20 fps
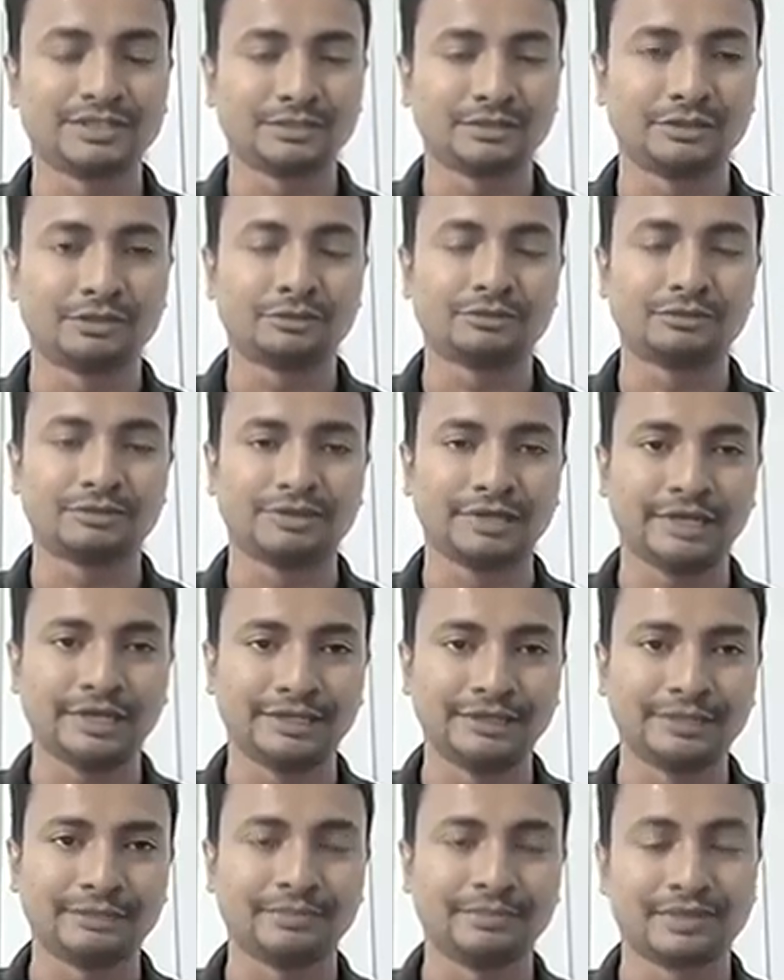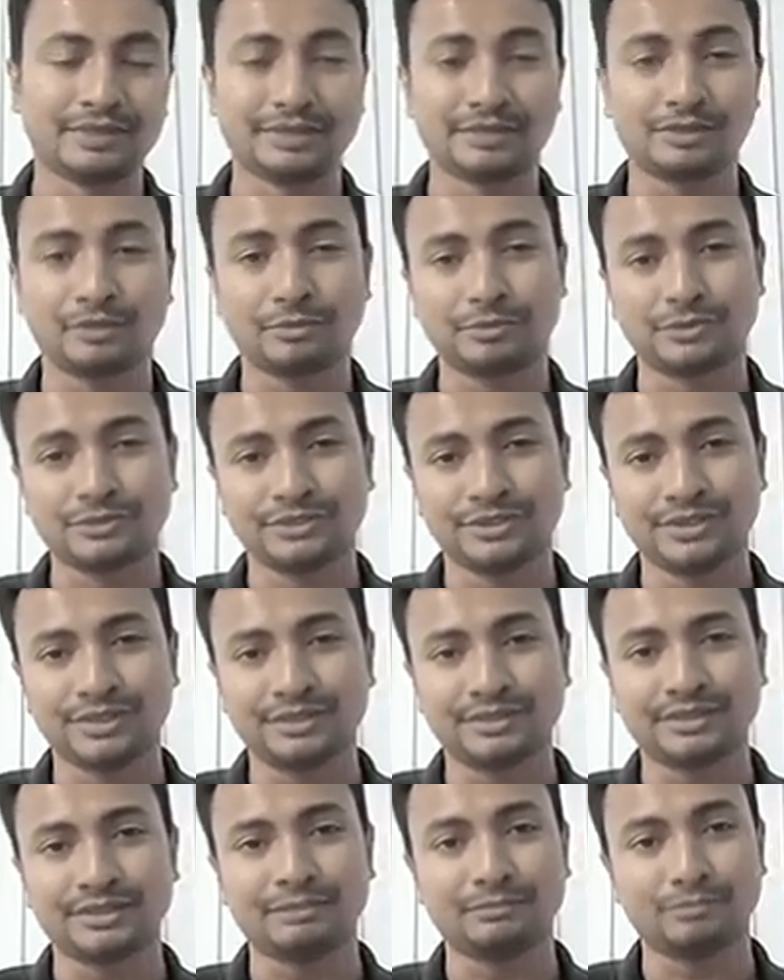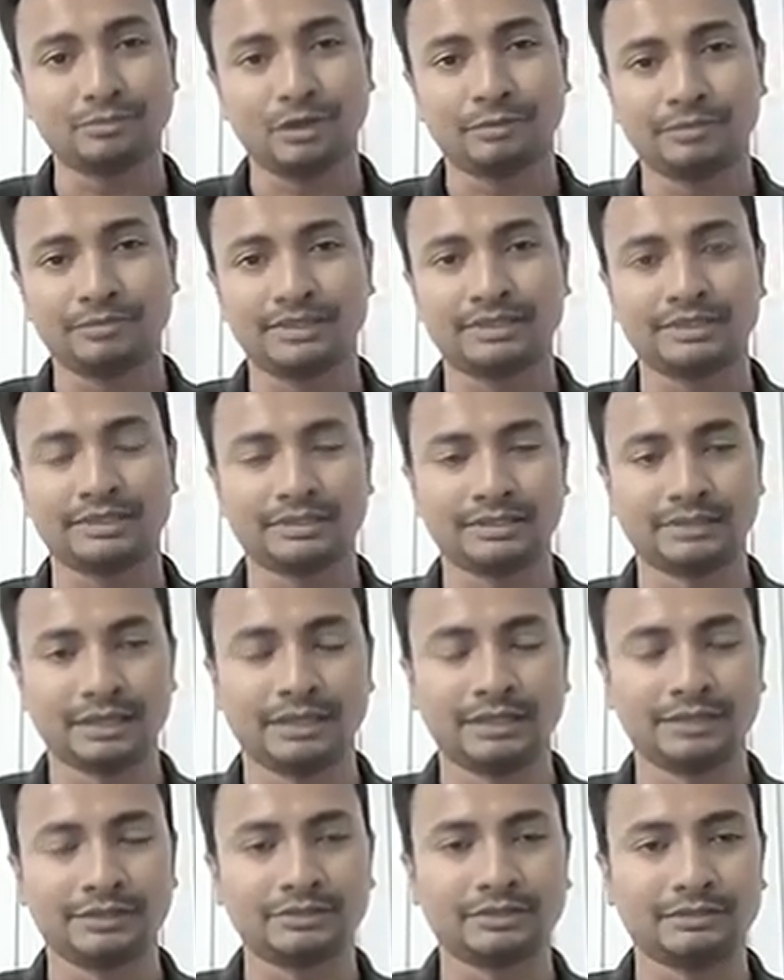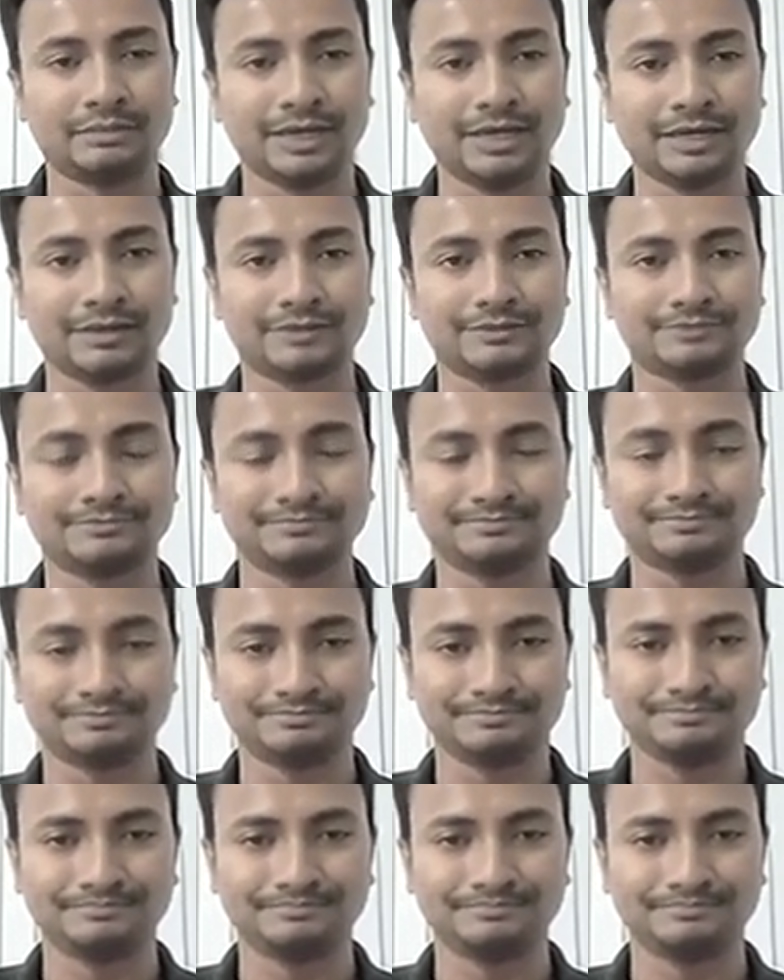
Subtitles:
which is also creating business opportunities and employment into the market.